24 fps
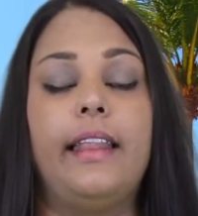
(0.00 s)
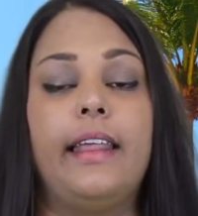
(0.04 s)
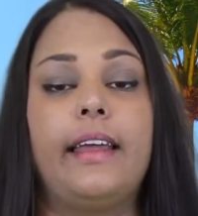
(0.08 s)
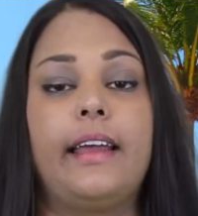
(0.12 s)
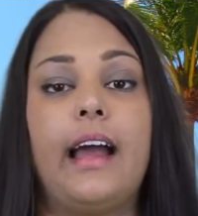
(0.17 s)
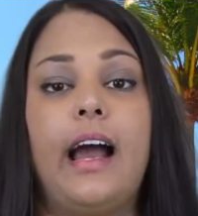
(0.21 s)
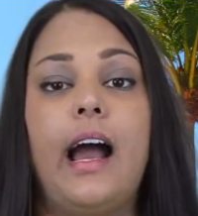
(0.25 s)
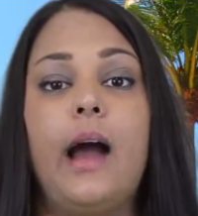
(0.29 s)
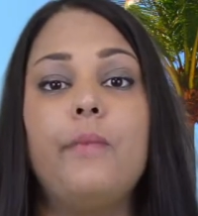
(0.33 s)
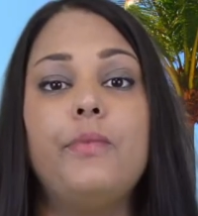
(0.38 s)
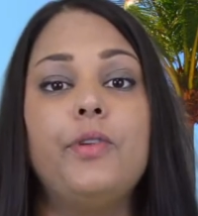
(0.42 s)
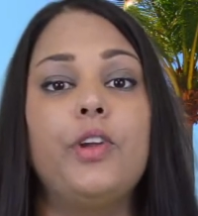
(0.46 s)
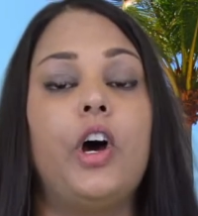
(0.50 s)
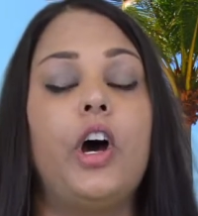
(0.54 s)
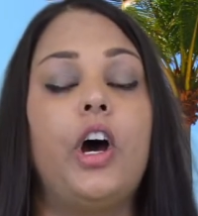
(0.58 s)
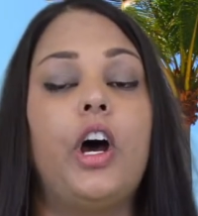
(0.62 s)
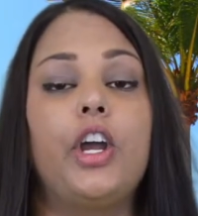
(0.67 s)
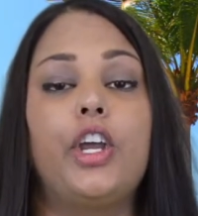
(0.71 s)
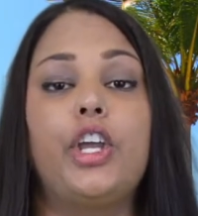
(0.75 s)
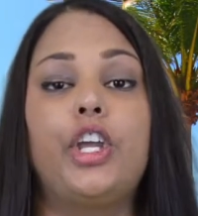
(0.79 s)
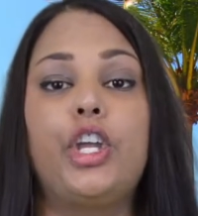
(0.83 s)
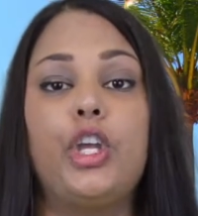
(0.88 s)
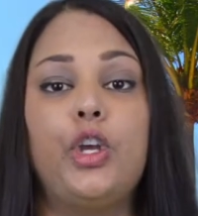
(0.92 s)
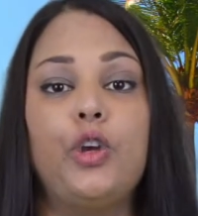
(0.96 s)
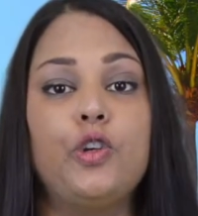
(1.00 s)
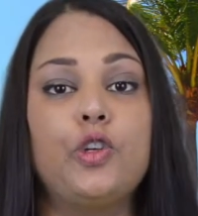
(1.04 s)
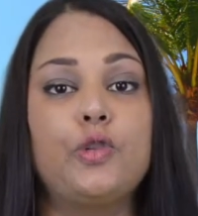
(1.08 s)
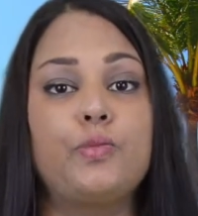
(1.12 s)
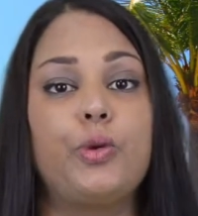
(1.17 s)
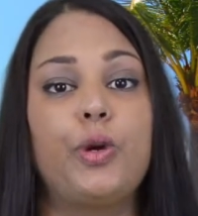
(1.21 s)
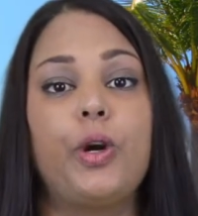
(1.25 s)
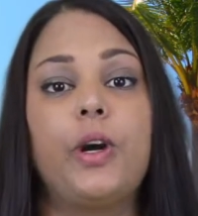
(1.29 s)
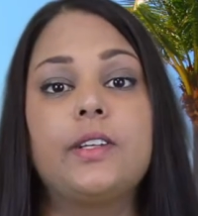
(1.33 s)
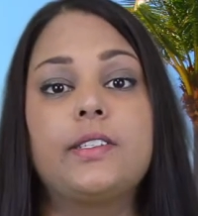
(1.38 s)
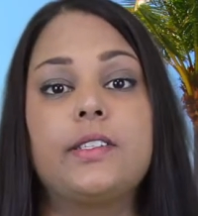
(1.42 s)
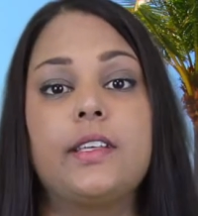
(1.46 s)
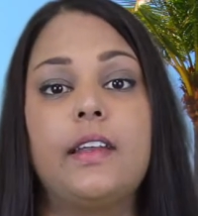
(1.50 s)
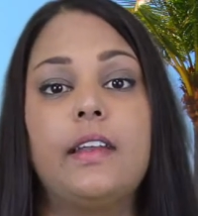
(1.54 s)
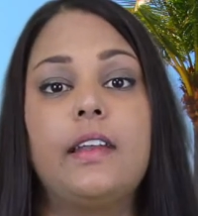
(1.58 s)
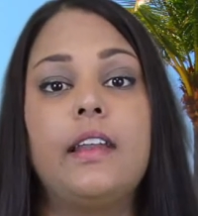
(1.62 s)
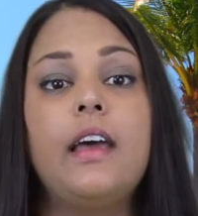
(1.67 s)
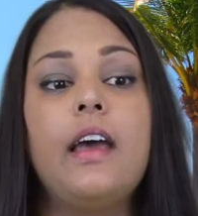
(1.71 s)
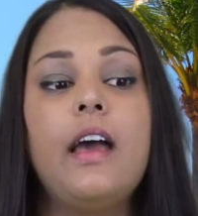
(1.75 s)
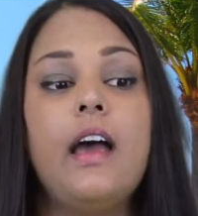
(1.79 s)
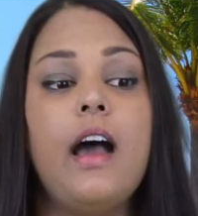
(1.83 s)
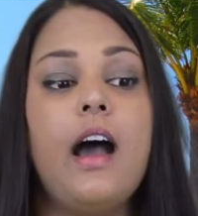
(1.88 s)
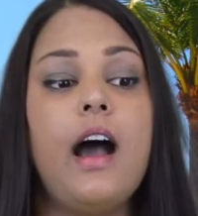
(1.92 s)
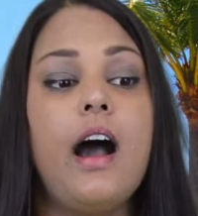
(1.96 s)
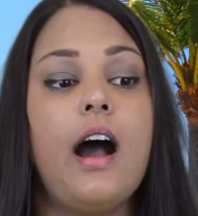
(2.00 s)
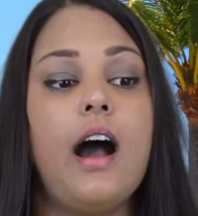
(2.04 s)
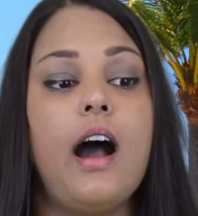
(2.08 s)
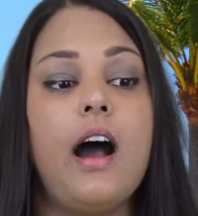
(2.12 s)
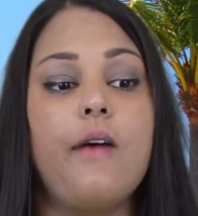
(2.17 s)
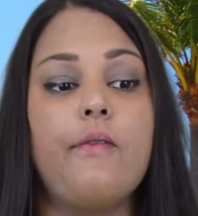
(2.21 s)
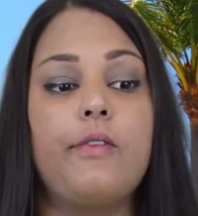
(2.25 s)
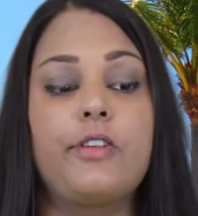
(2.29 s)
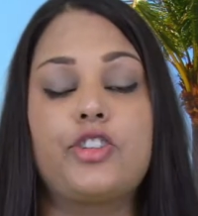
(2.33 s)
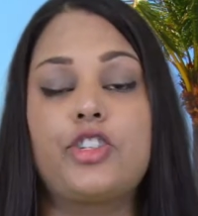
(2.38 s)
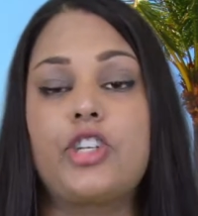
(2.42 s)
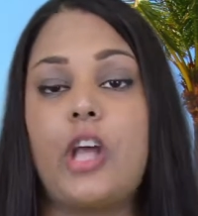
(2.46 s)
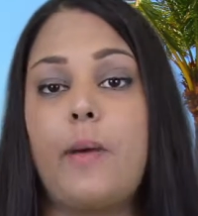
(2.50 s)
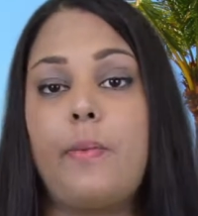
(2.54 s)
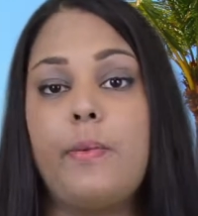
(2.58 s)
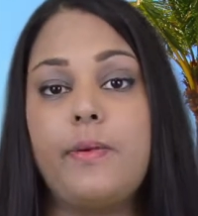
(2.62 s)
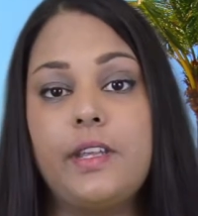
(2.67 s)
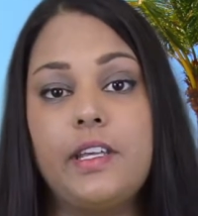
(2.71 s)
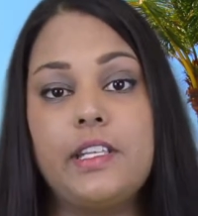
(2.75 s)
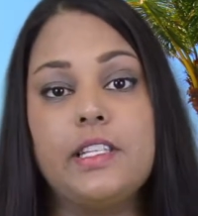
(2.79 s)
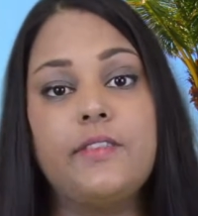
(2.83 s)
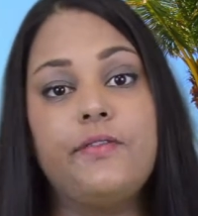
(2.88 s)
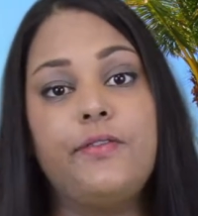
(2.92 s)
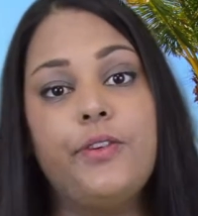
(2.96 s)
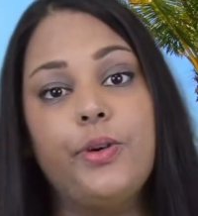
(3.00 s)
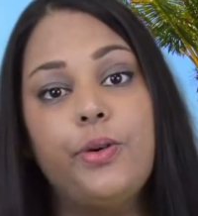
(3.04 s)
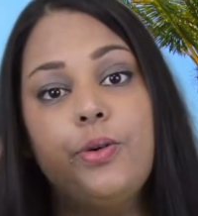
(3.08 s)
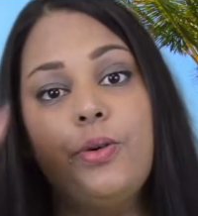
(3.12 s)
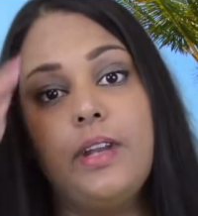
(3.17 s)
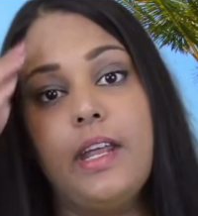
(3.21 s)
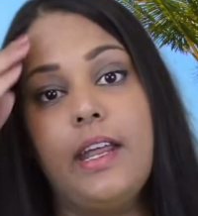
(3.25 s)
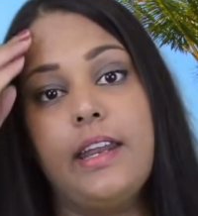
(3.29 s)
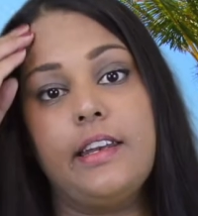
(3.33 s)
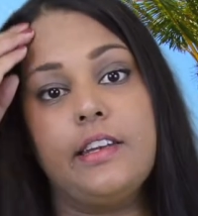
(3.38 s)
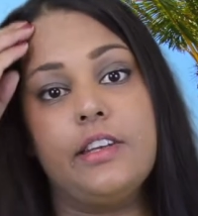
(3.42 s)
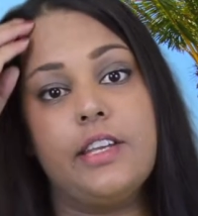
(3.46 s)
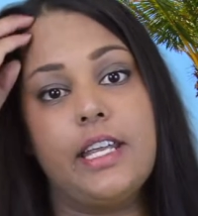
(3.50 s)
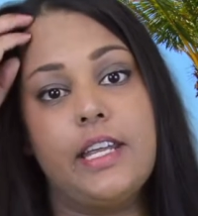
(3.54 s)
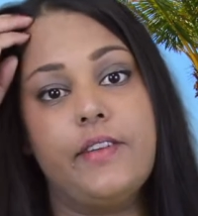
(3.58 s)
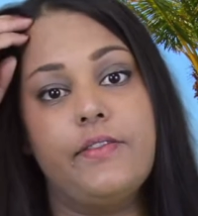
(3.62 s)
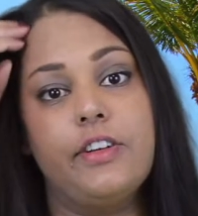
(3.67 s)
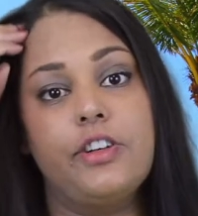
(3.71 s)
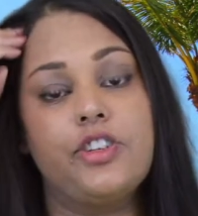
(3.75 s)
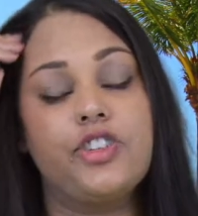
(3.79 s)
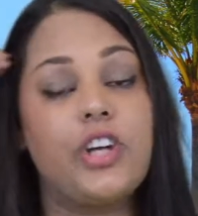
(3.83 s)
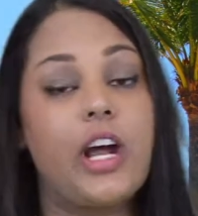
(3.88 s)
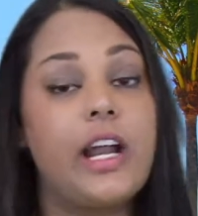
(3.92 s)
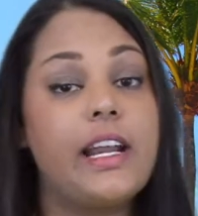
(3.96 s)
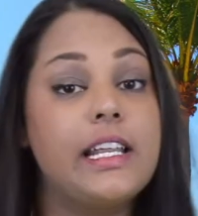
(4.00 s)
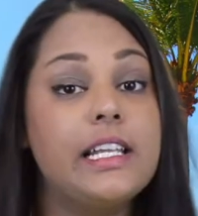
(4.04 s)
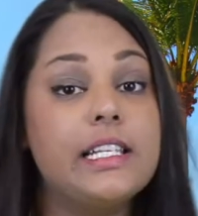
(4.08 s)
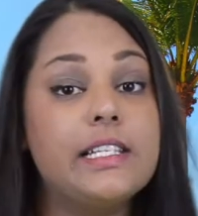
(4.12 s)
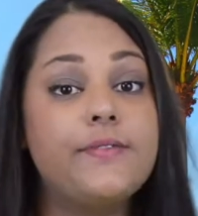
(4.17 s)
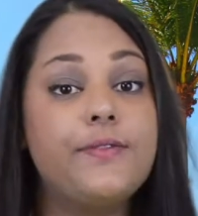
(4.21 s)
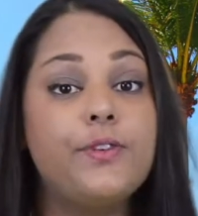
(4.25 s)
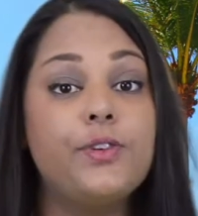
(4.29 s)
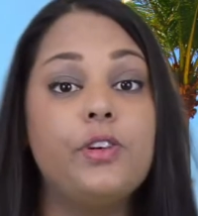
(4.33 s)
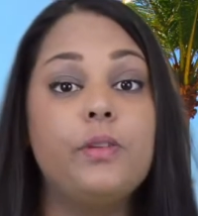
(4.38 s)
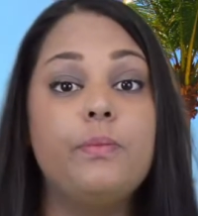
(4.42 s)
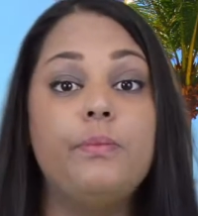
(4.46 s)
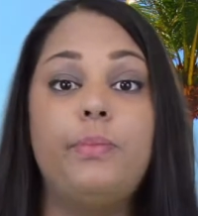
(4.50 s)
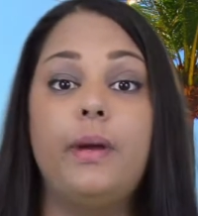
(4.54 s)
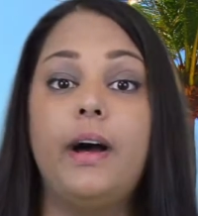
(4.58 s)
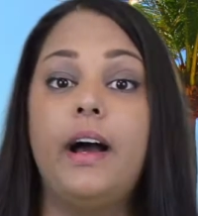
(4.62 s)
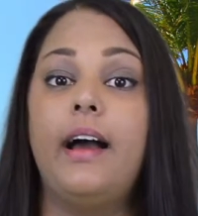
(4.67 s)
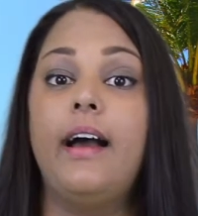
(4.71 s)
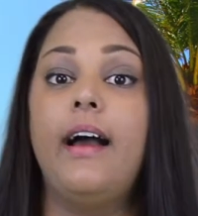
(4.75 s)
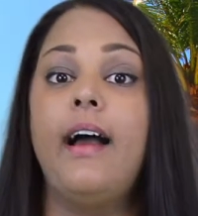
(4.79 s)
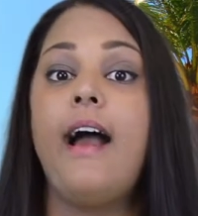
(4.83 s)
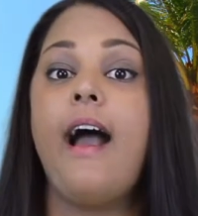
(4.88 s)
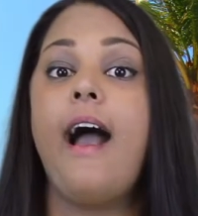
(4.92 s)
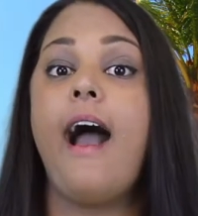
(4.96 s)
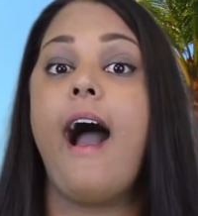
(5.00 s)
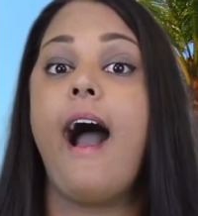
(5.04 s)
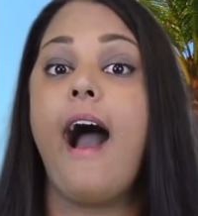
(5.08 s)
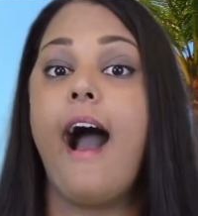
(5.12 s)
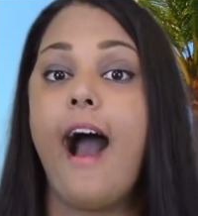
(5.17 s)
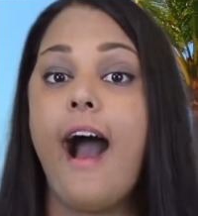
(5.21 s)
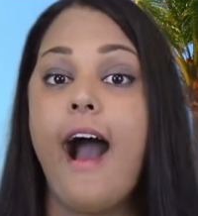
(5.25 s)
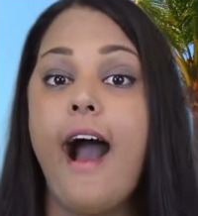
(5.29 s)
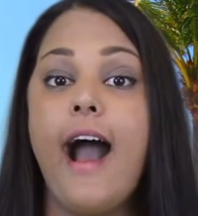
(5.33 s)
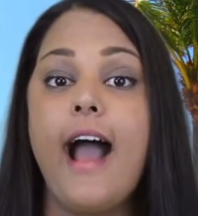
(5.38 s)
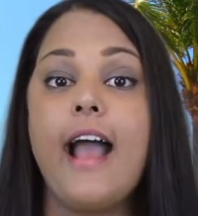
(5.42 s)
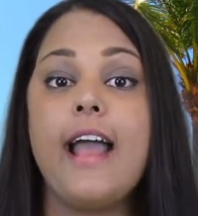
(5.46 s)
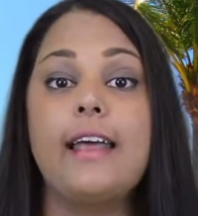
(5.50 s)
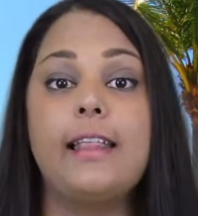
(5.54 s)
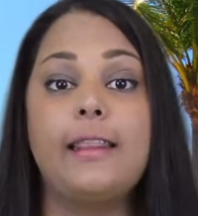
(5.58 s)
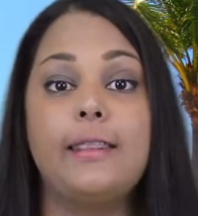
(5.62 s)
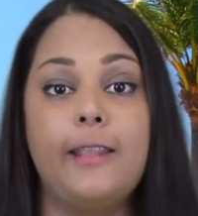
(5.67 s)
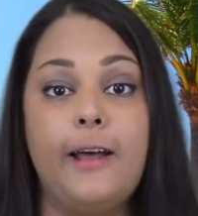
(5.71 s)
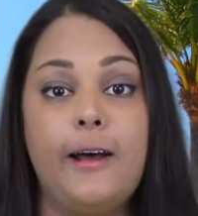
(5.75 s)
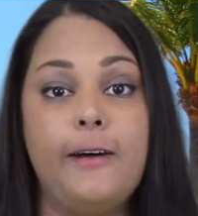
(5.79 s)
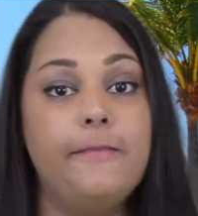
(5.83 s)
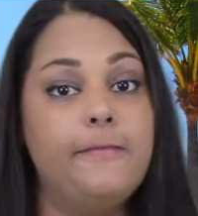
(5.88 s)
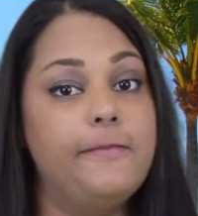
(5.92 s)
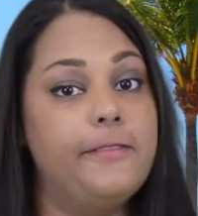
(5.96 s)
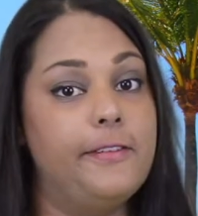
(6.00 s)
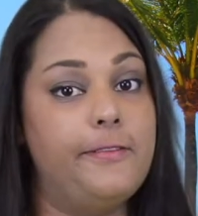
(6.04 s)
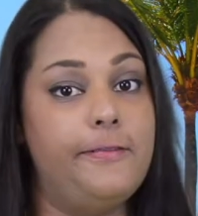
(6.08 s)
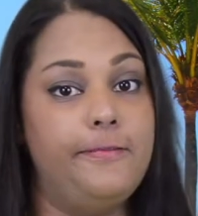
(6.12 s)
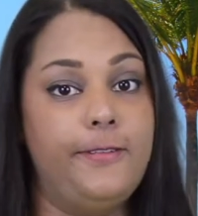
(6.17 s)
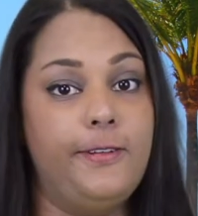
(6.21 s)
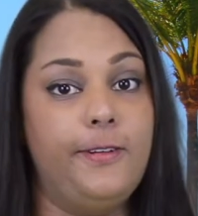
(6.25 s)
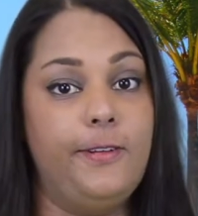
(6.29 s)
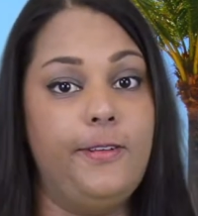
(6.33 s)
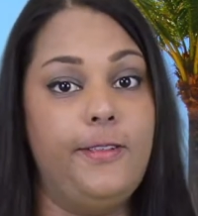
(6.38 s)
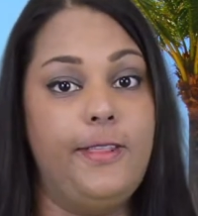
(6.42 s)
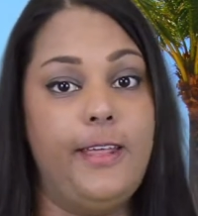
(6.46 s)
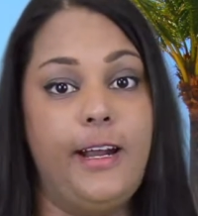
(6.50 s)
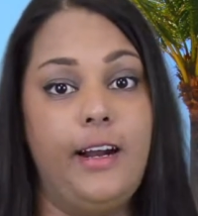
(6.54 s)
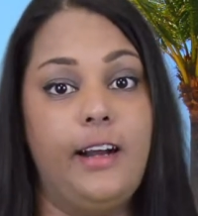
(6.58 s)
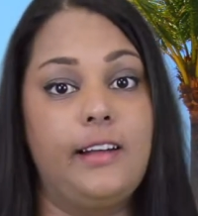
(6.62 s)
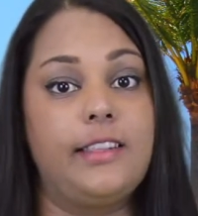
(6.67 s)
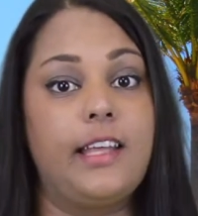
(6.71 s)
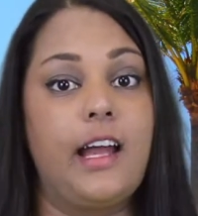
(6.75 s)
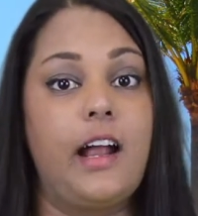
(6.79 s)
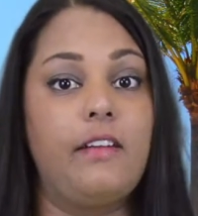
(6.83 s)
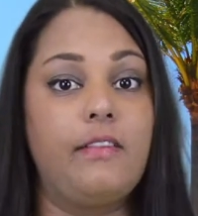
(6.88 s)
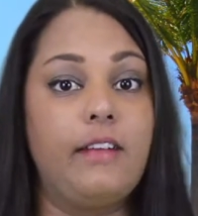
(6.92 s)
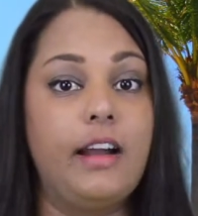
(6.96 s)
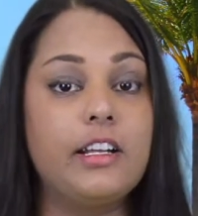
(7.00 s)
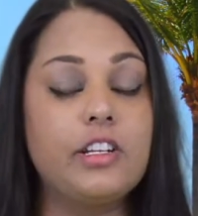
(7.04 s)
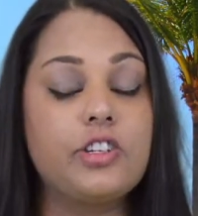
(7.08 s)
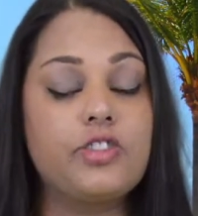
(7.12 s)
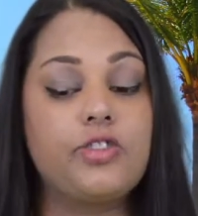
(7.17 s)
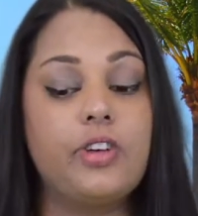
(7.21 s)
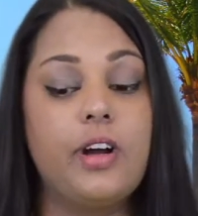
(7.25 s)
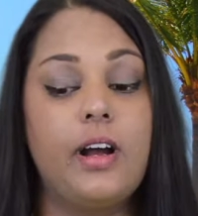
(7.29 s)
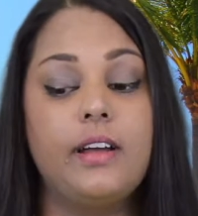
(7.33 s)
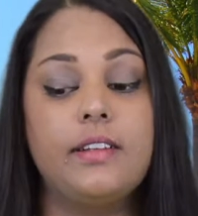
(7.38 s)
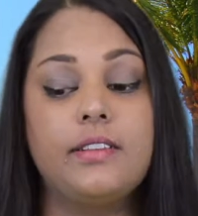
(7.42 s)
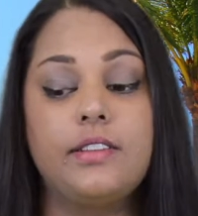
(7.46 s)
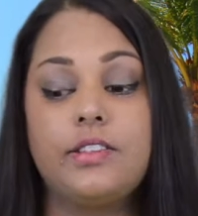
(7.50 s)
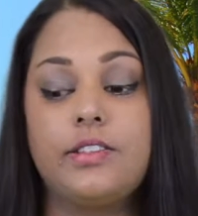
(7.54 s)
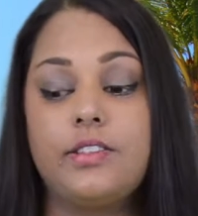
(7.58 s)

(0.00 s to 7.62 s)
Like, I'm not a huge person with Japanese food and even Chinese food, but I love the food there at that restaurant.